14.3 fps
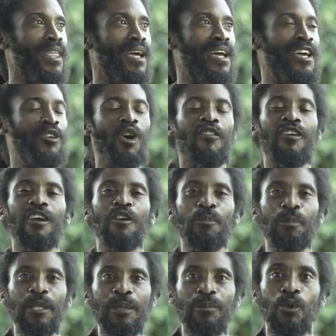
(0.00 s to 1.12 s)
I know I have a lot of
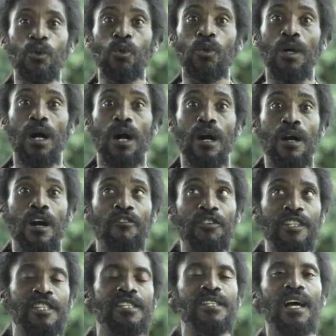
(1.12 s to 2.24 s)
people who are of
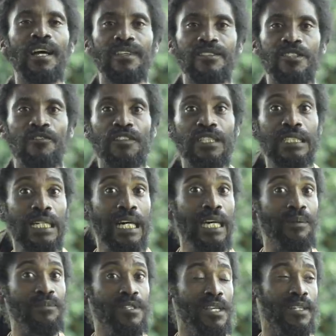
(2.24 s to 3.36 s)
the signs of the
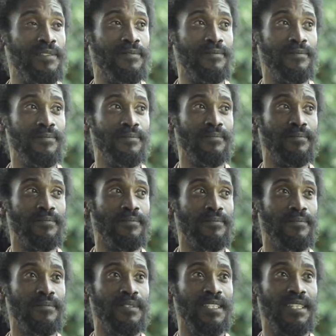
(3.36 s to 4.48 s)
times, and
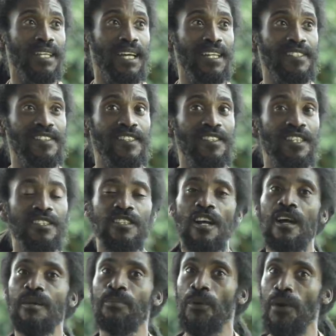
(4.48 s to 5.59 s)
I guess these things
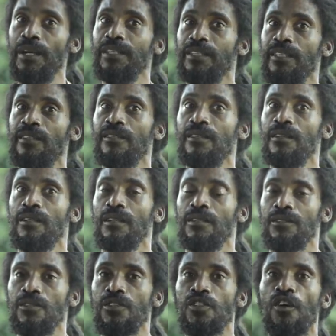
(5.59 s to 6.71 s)
are pointing
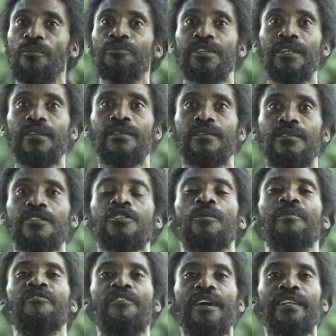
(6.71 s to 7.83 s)
to something, to some
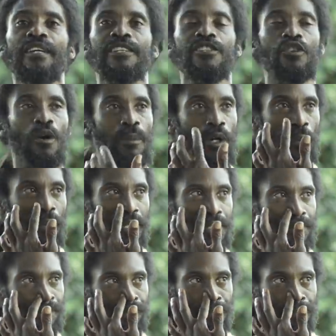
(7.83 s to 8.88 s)
event that's coming up. And